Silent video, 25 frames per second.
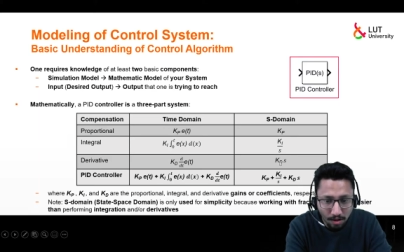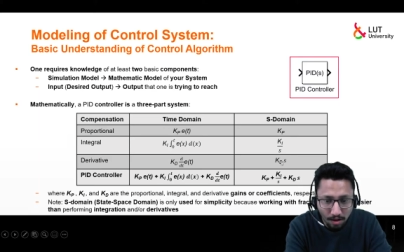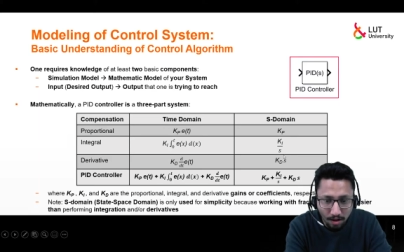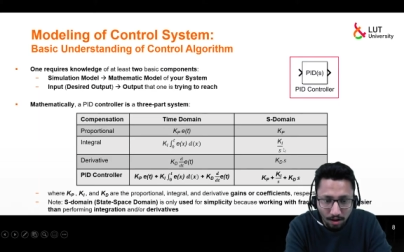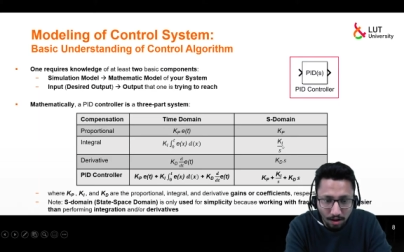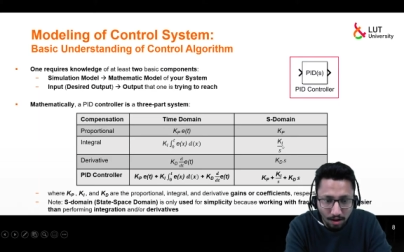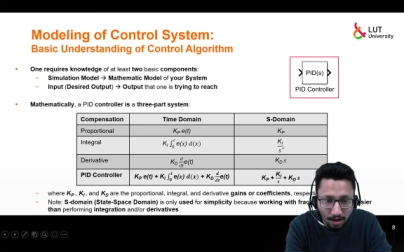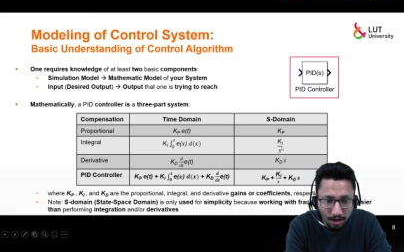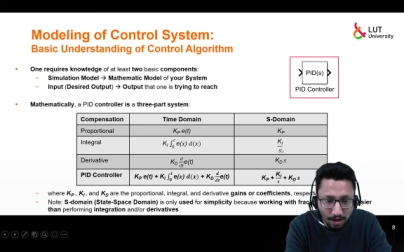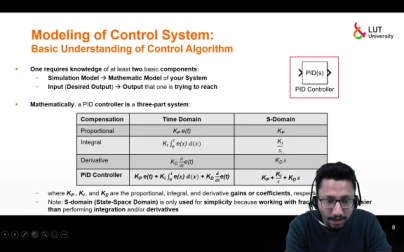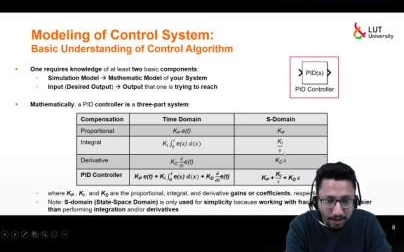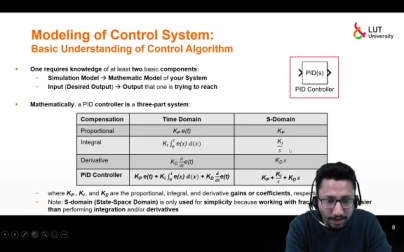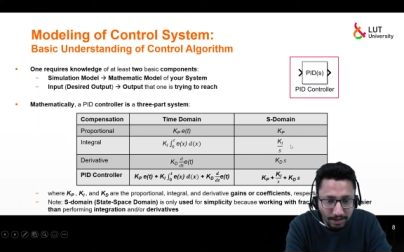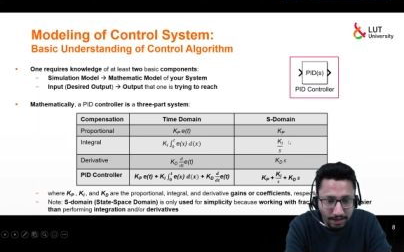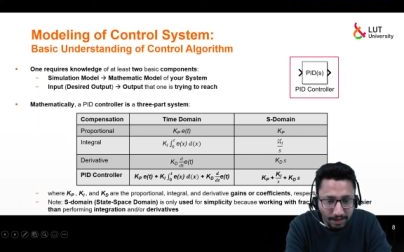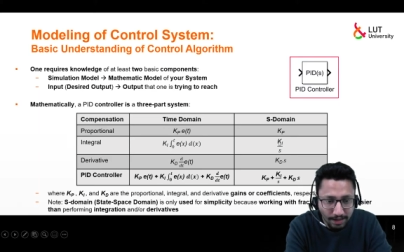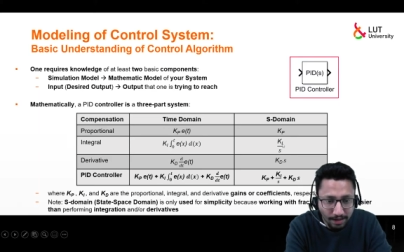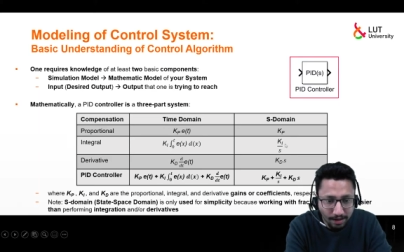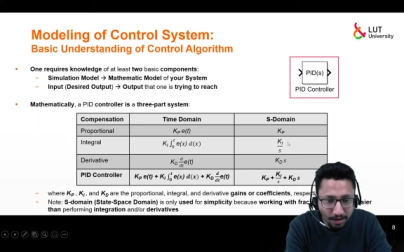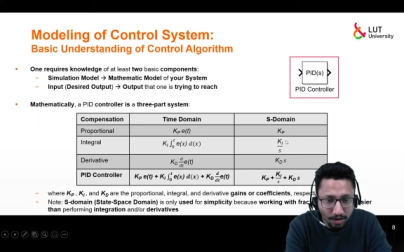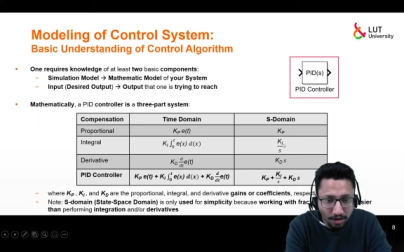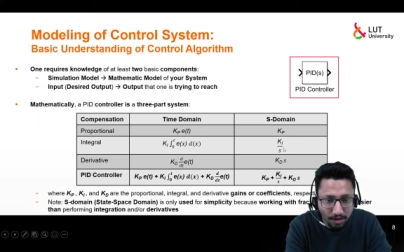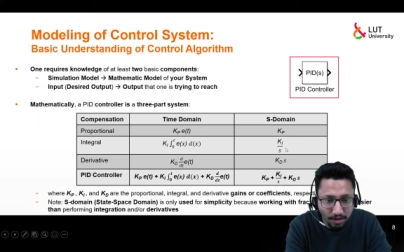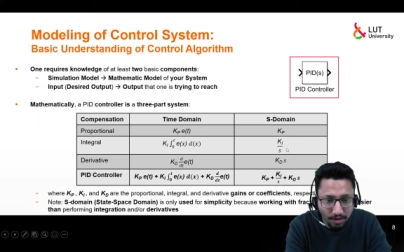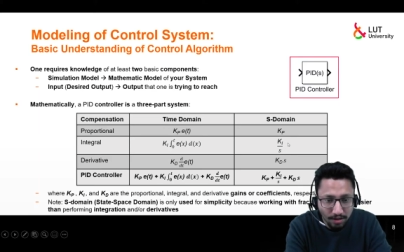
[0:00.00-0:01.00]
uh,
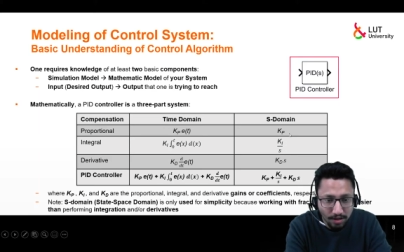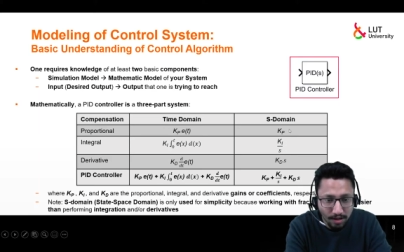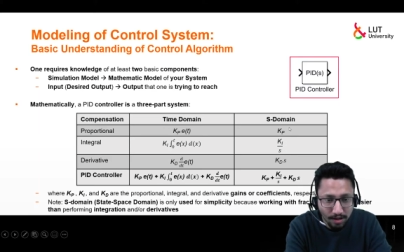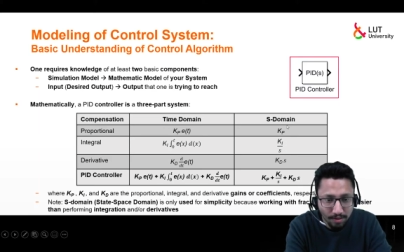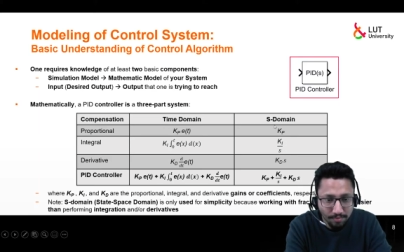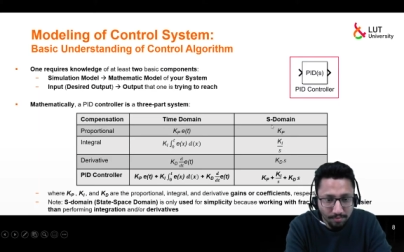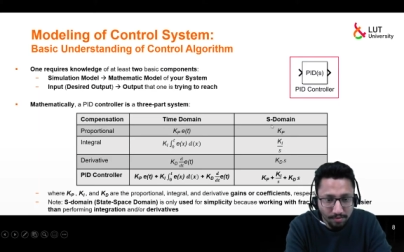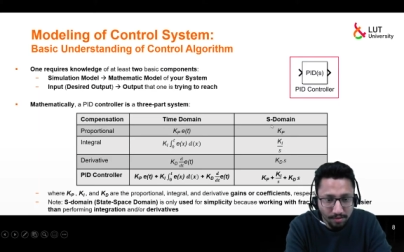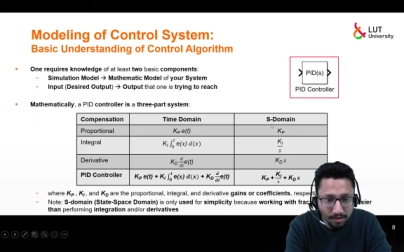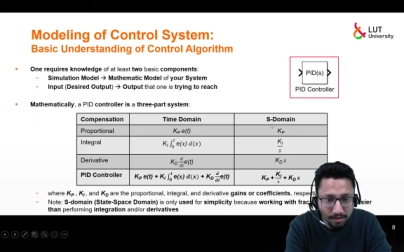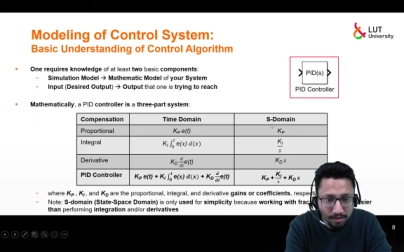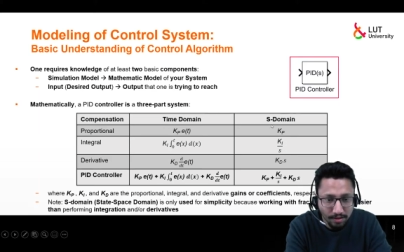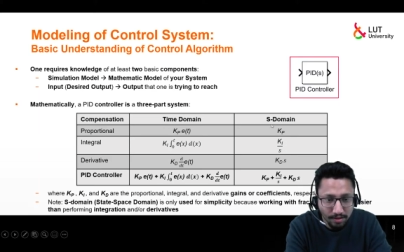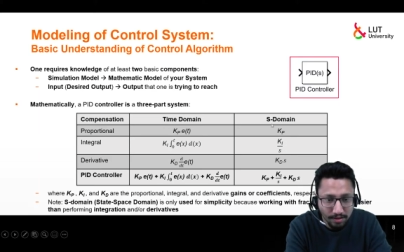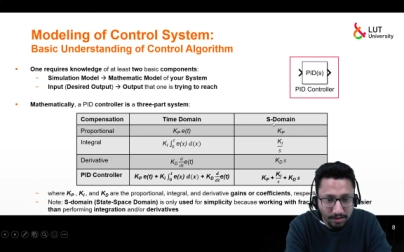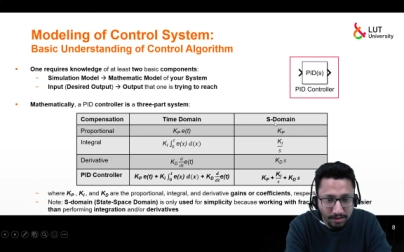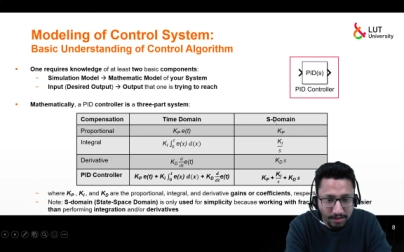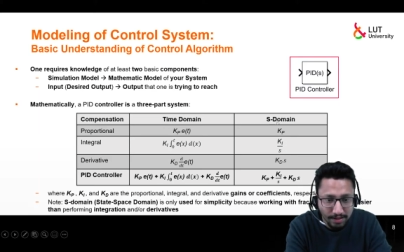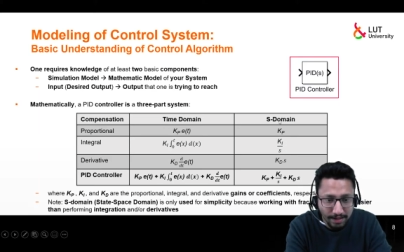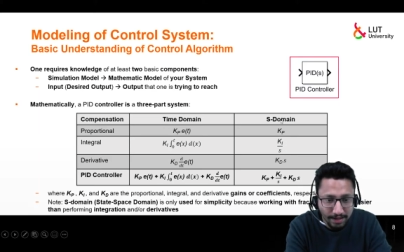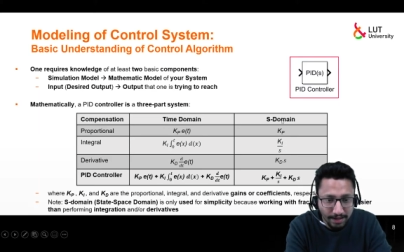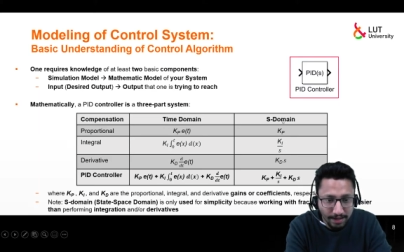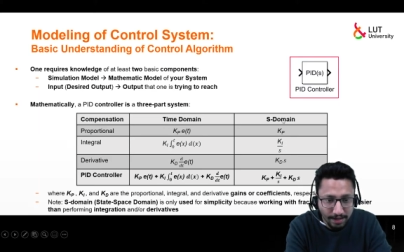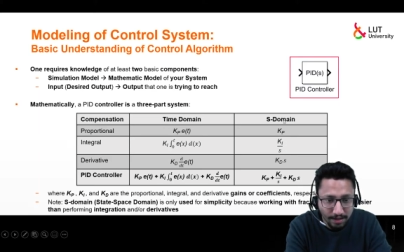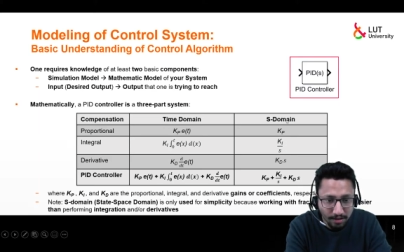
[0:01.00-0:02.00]
integral terms in the
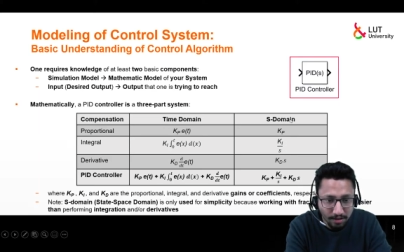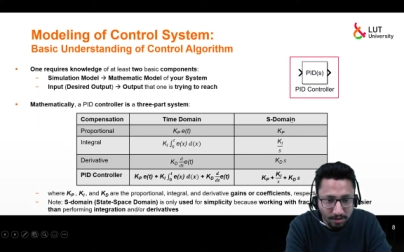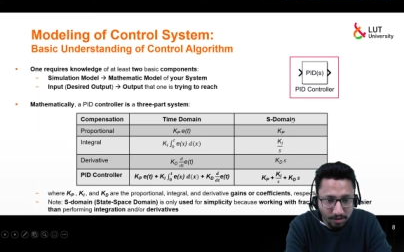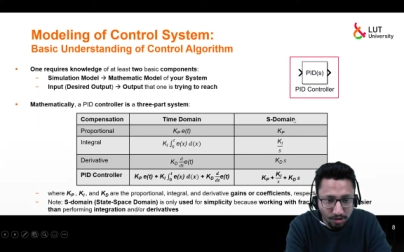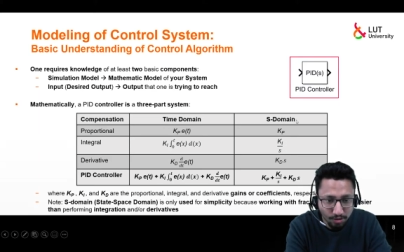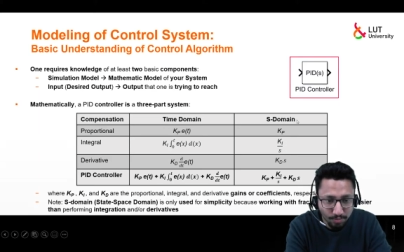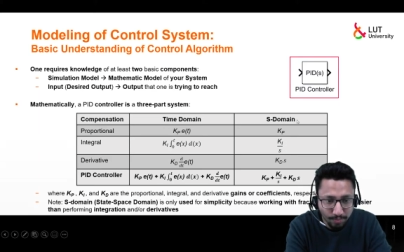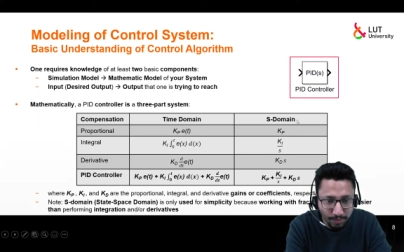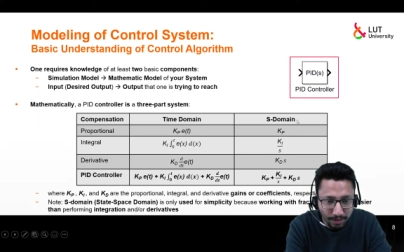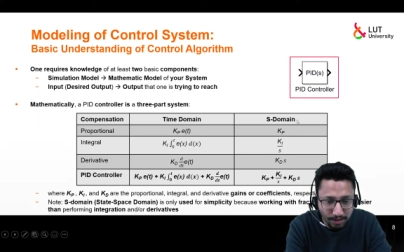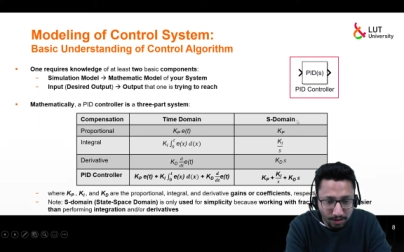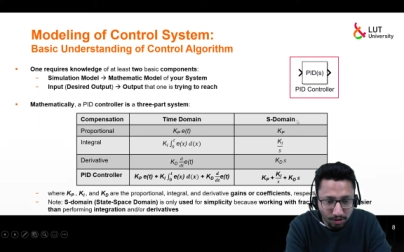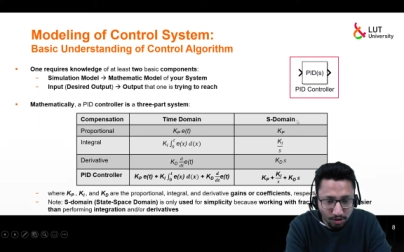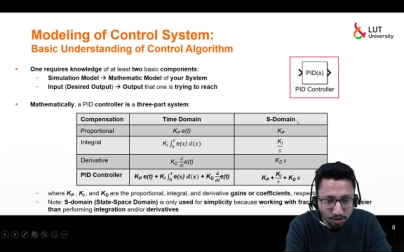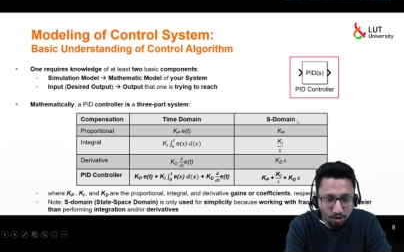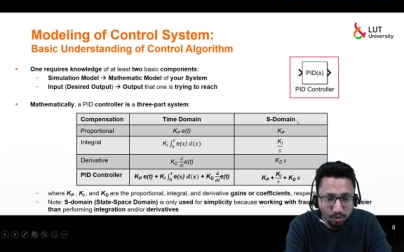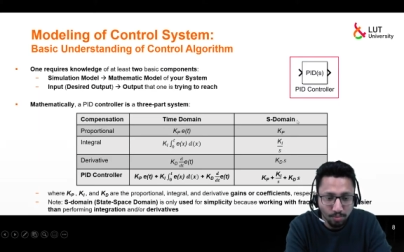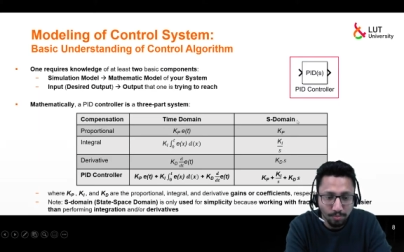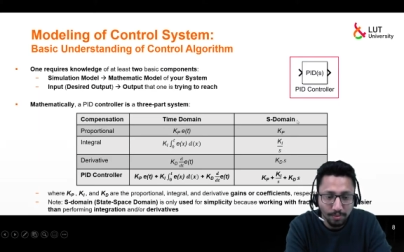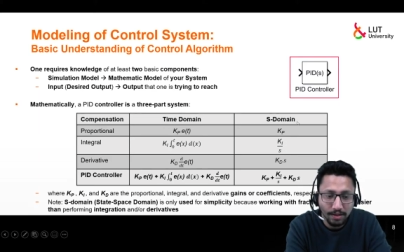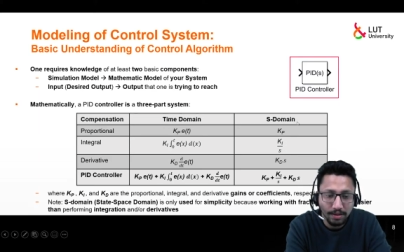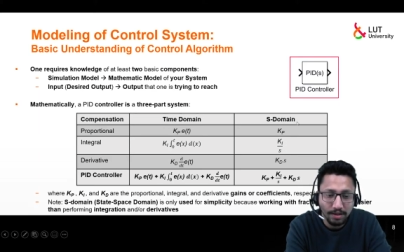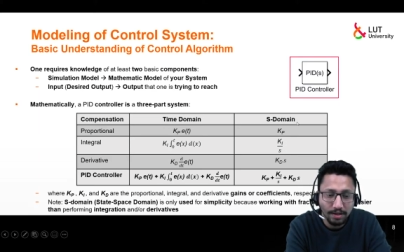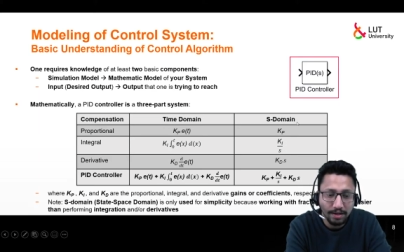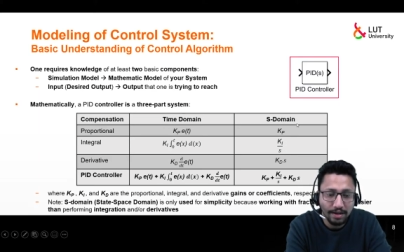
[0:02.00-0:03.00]
state space
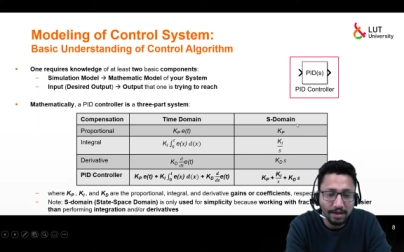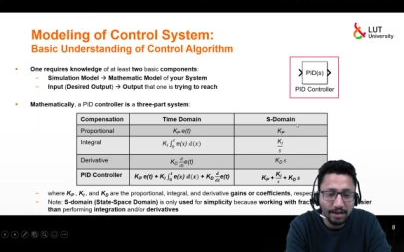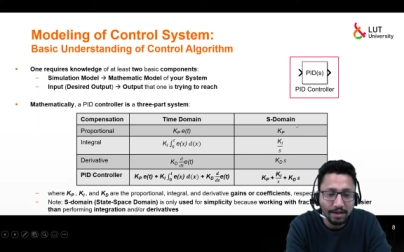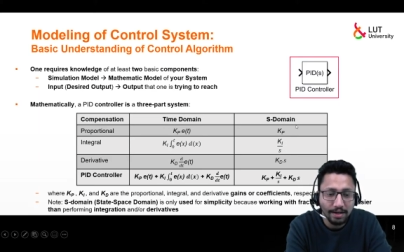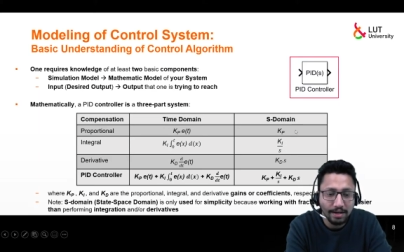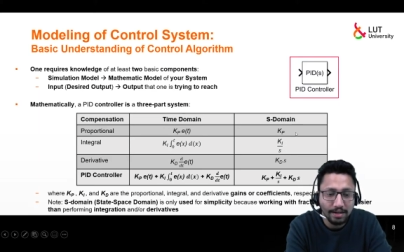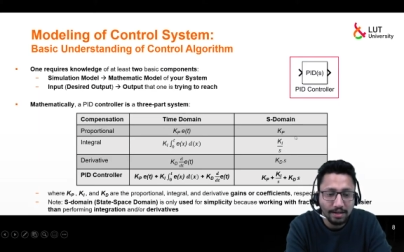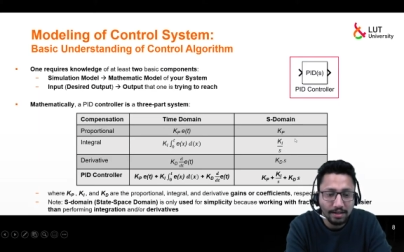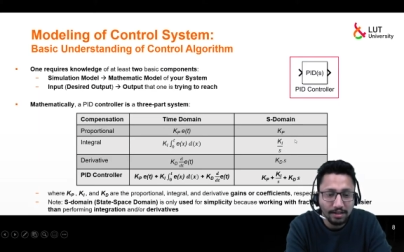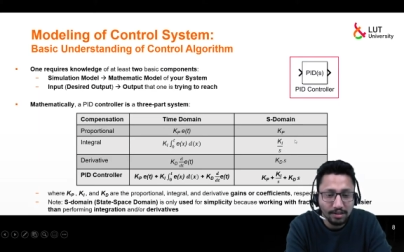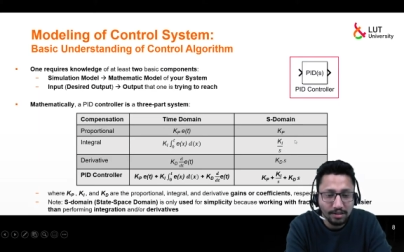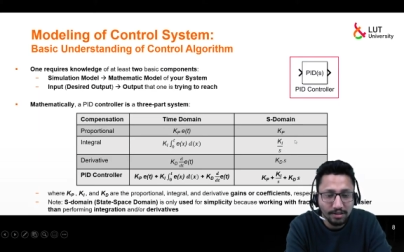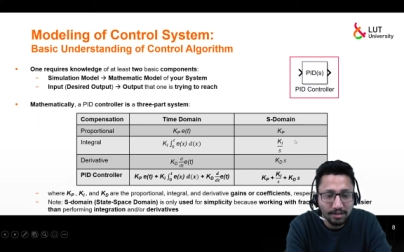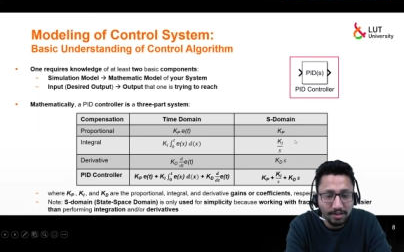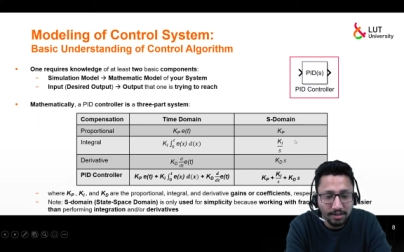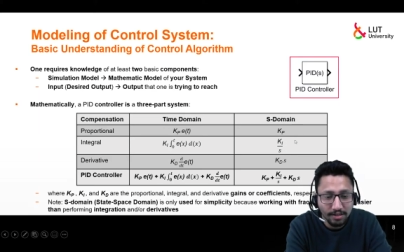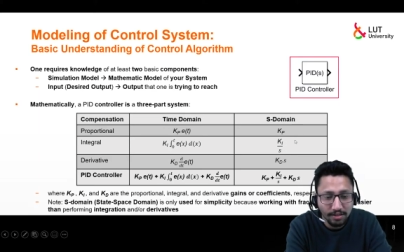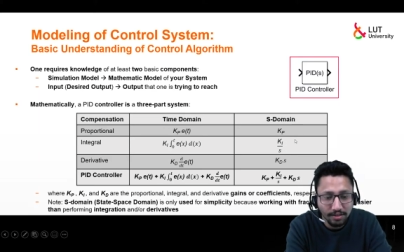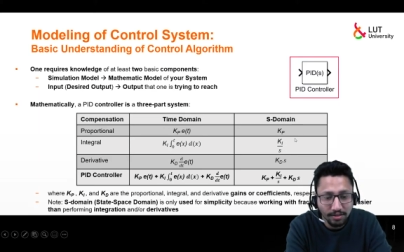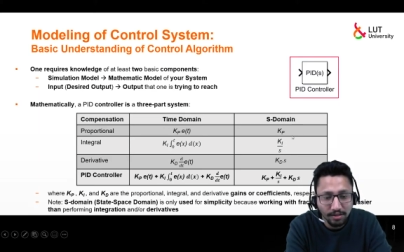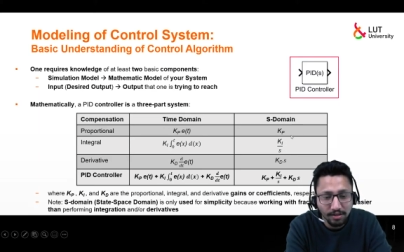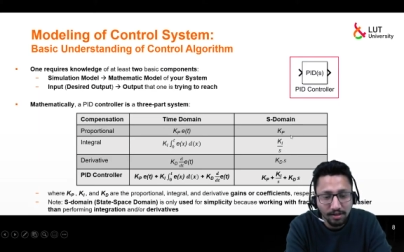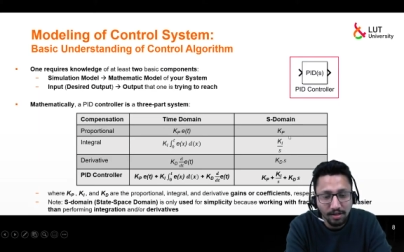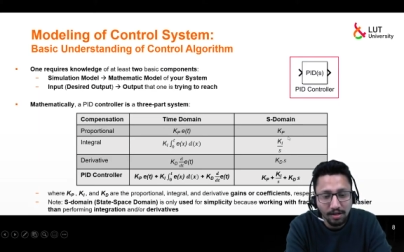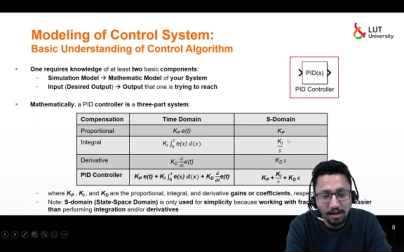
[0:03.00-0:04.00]
domain. It is
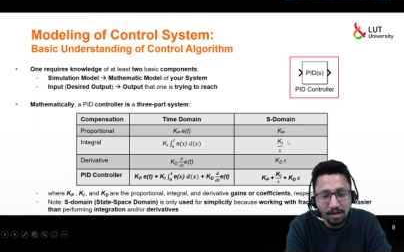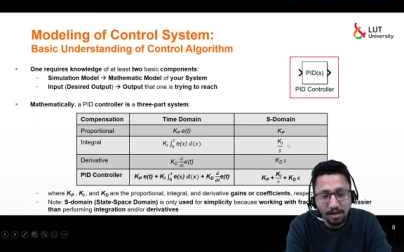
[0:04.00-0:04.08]
just